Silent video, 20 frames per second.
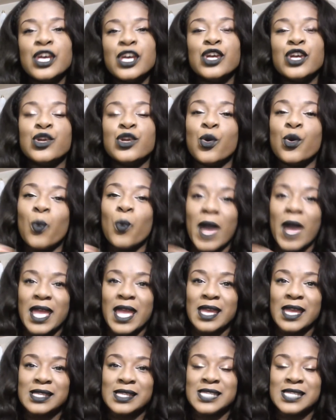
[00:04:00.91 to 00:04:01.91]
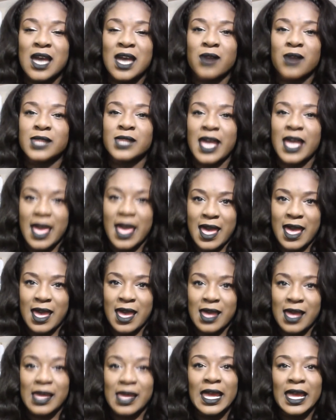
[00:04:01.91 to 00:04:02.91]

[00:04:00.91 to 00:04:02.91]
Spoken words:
you're weighing down the hair,